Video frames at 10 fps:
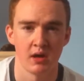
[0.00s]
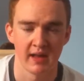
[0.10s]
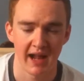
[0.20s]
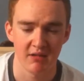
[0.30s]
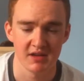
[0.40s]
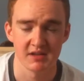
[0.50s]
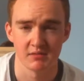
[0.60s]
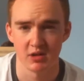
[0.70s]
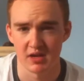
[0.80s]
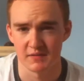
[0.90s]
So you're going to divide up
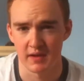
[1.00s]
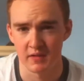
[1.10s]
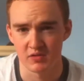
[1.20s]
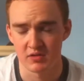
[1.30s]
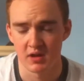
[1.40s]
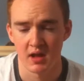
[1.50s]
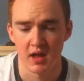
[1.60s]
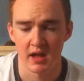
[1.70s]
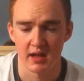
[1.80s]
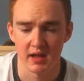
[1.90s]
your
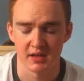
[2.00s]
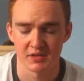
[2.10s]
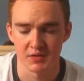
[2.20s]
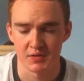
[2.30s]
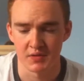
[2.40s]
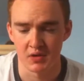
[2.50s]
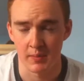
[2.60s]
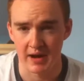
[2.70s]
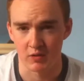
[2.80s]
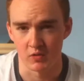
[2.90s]
calories, 2,500,
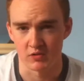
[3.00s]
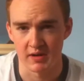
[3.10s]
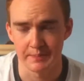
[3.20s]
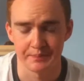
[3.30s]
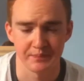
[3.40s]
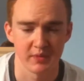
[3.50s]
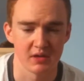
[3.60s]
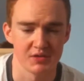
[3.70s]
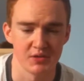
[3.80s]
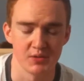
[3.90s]
into
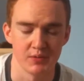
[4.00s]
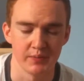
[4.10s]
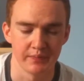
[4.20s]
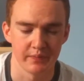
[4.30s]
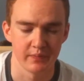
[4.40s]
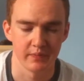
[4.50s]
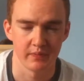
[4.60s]
your macros, right?